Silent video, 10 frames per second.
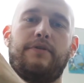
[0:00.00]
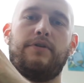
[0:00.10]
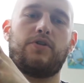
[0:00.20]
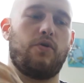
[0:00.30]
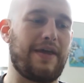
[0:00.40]

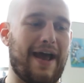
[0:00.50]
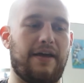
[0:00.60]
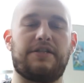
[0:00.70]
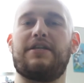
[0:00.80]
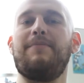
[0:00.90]
So yeah,
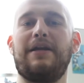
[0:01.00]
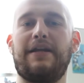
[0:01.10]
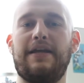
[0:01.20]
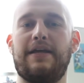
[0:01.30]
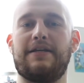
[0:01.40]
it
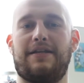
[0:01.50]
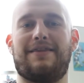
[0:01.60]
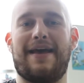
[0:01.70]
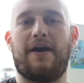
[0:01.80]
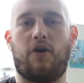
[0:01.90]
seemingly
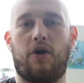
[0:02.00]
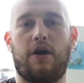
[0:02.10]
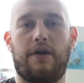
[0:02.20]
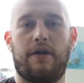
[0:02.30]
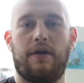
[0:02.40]
isn't that
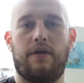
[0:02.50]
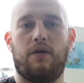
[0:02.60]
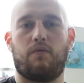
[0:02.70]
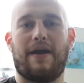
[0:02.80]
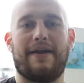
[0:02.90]
hard
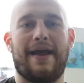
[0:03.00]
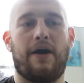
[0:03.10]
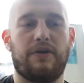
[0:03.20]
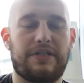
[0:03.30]
right now.